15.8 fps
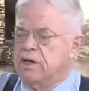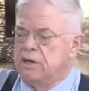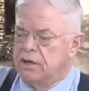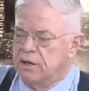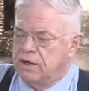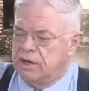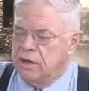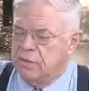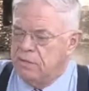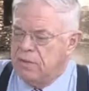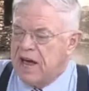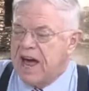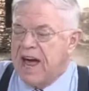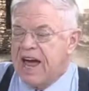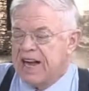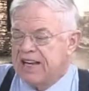Now on the
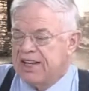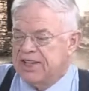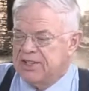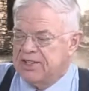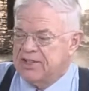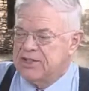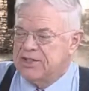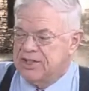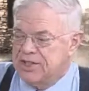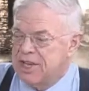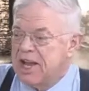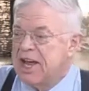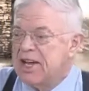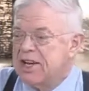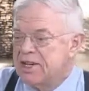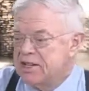back is
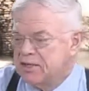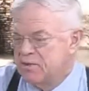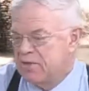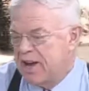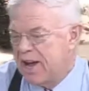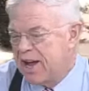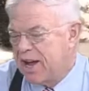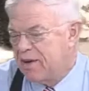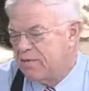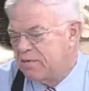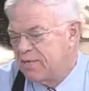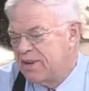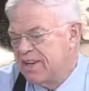today's map.